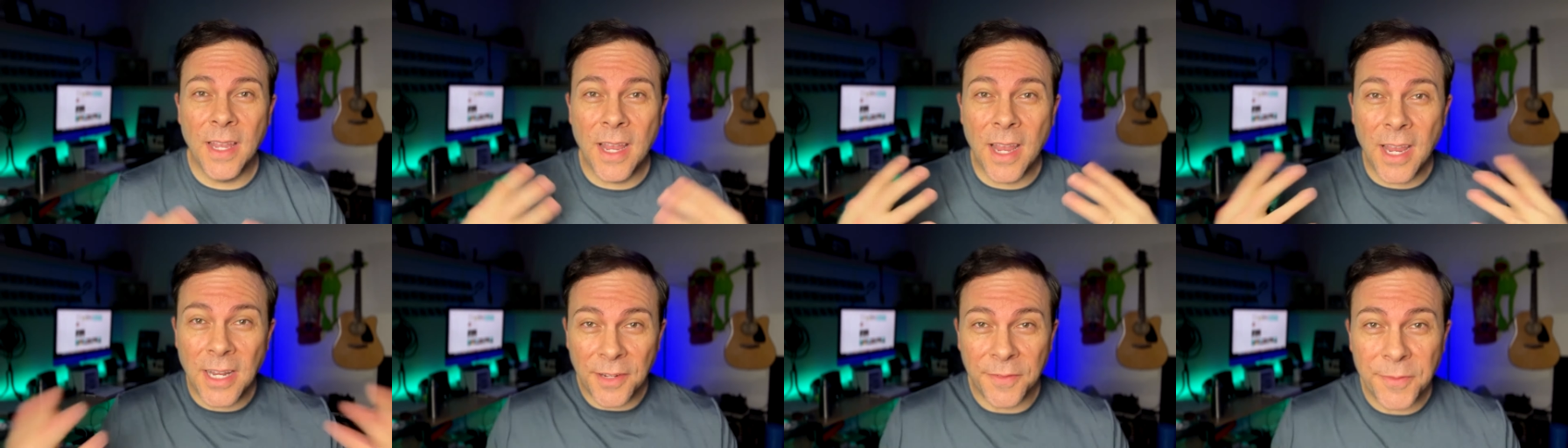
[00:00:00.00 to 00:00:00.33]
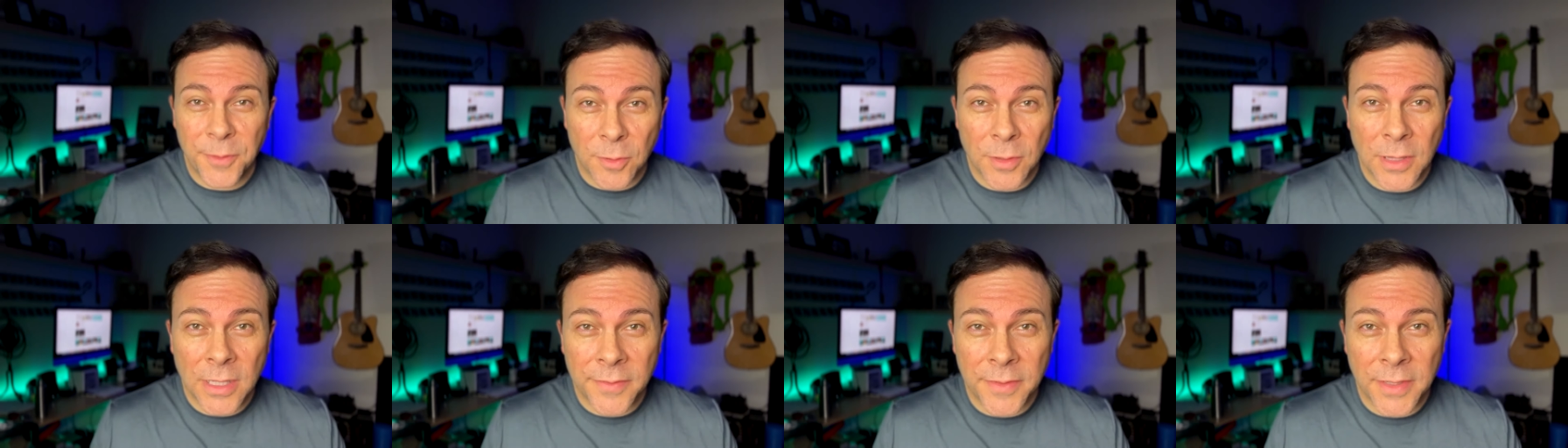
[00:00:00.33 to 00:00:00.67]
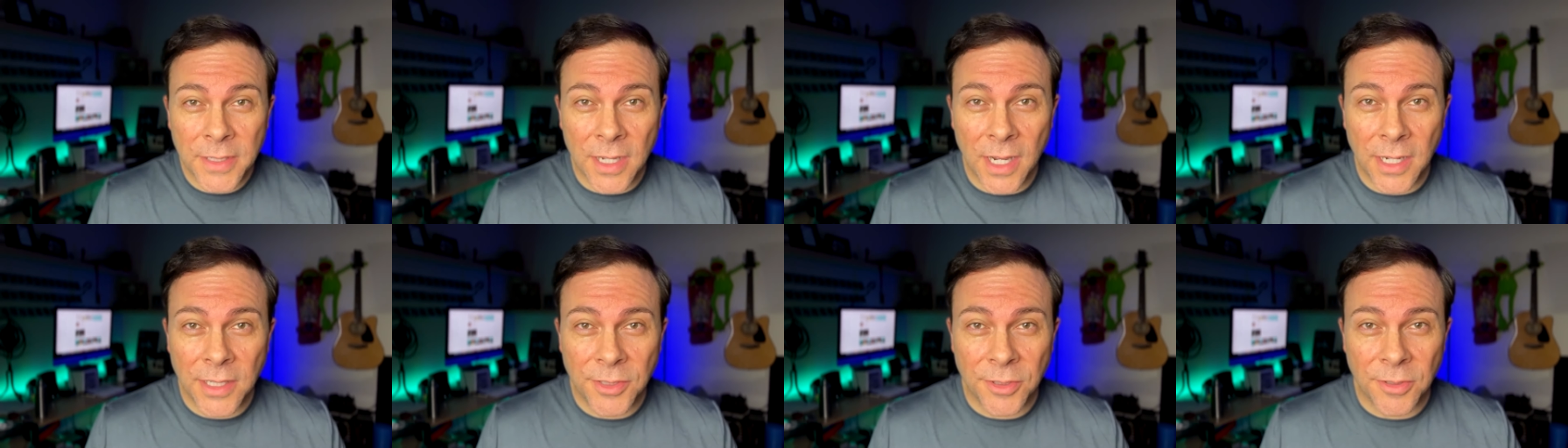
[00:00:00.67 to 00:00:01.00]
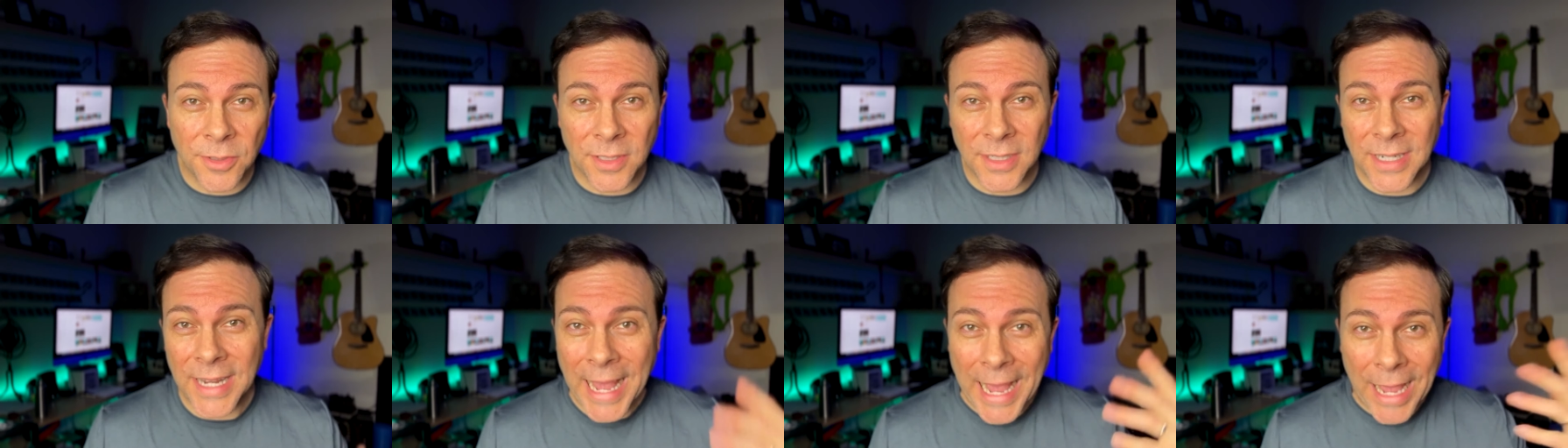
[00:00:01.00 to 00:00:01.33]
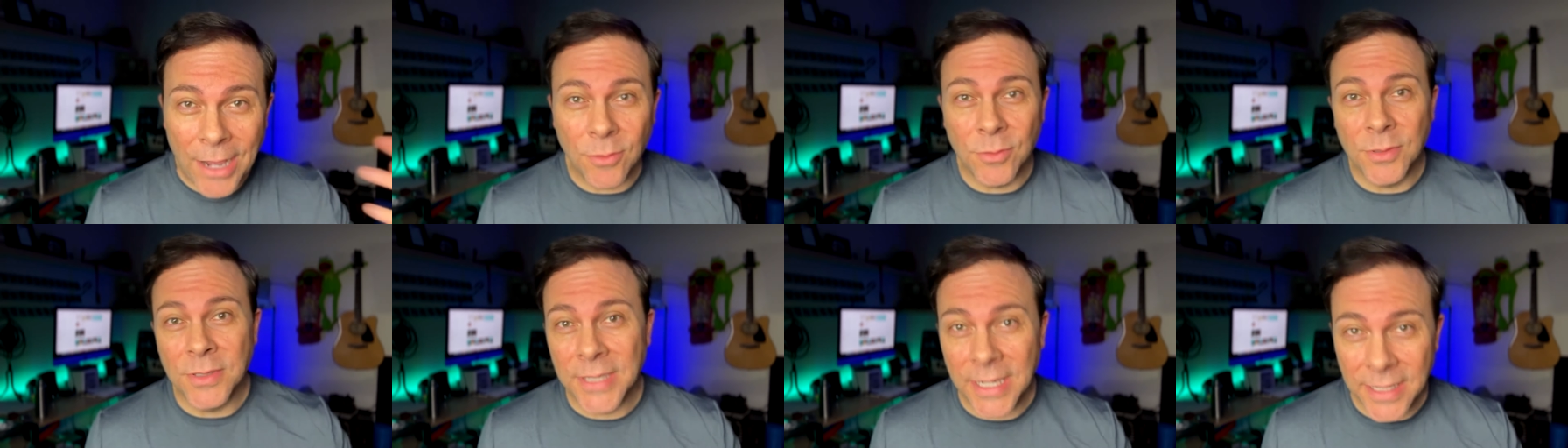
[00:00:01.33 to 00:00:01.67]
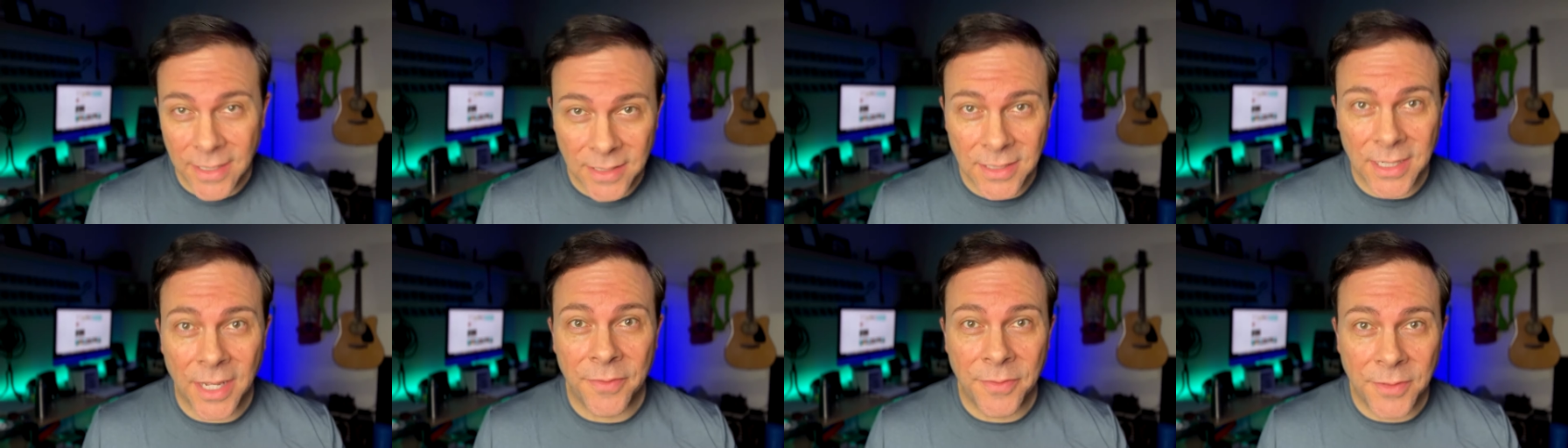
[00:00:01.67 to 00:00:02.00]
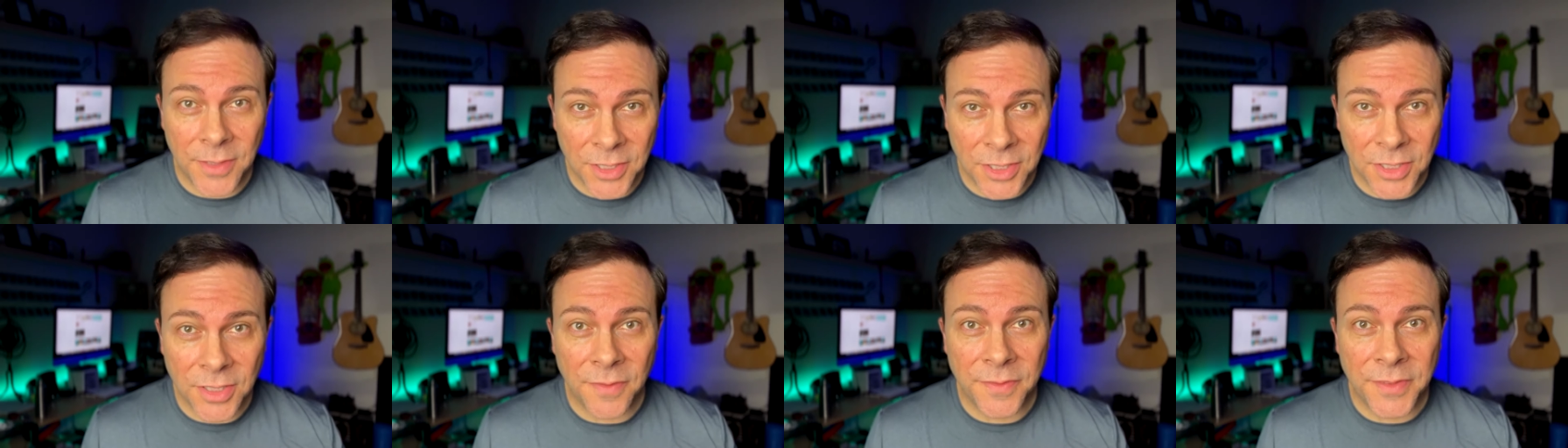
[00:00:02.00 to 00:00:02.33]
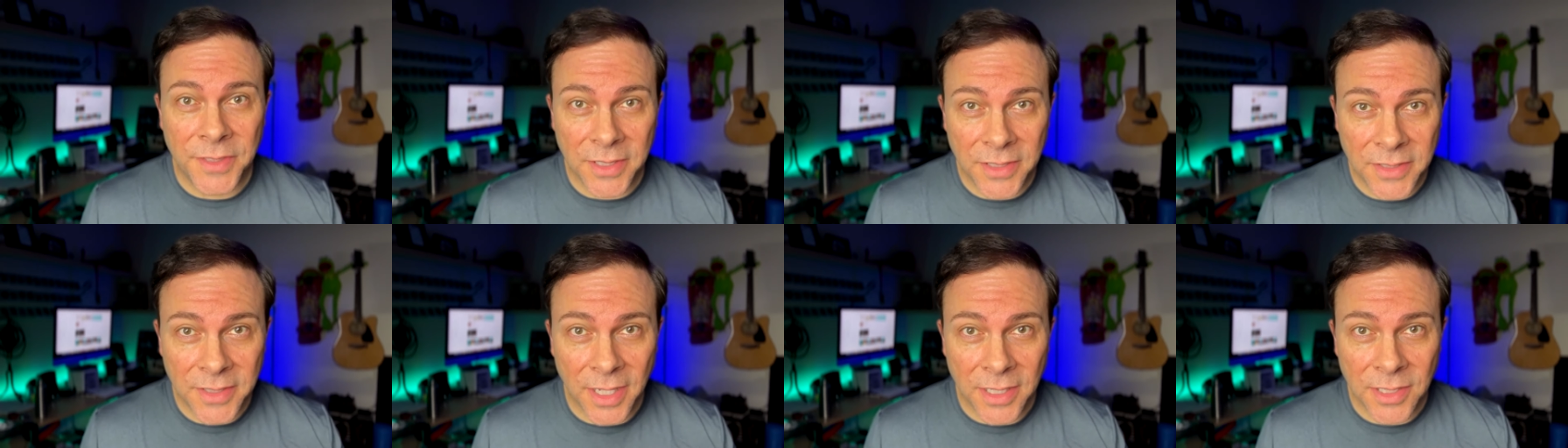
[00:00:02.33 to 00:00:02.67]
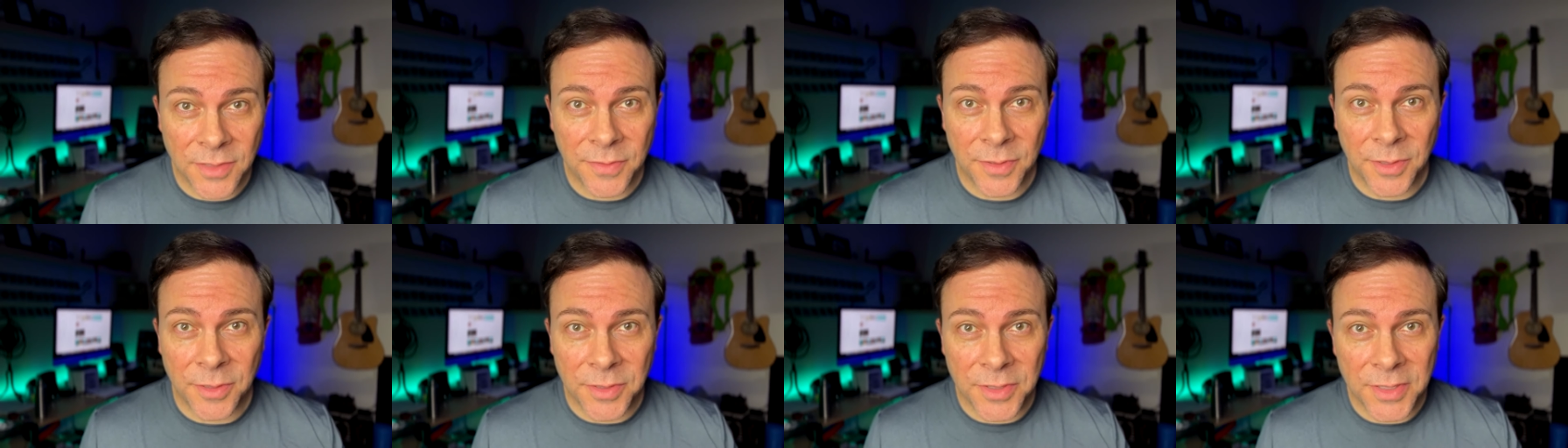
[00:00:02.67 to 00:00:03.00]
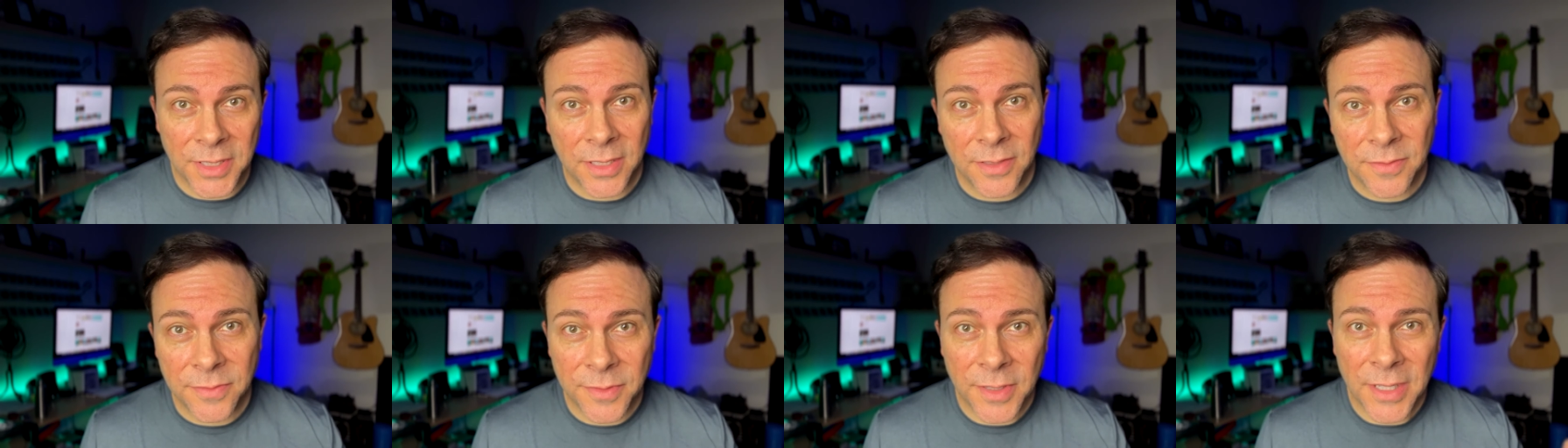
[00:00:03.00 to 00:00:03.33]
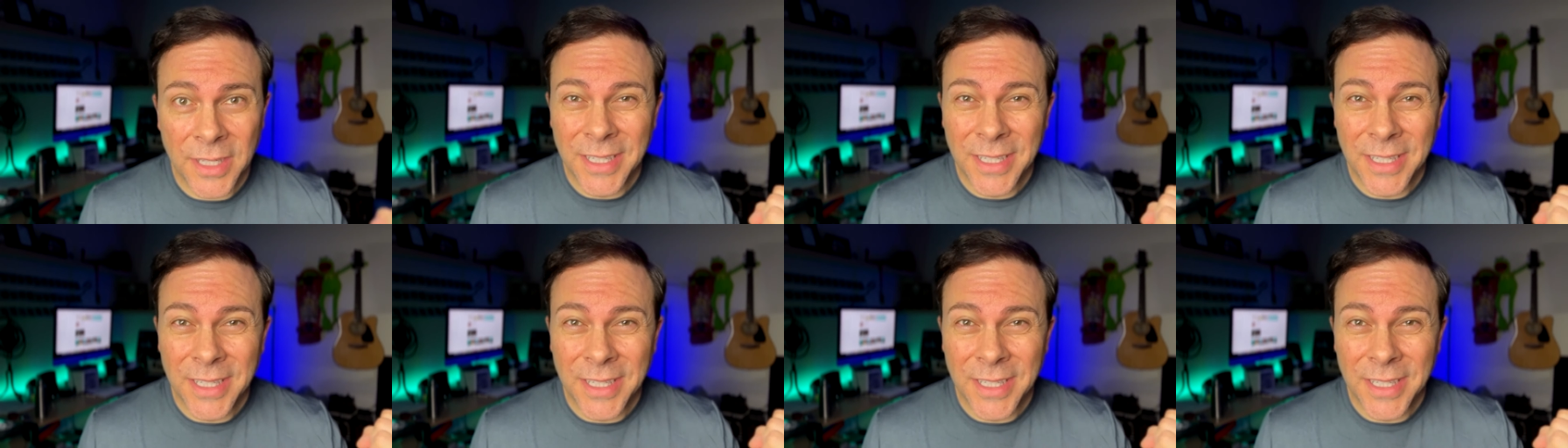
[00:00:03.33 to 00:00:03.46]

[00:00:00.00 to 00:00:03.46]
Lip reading: And if you're living under an outdated definition of success for yourself,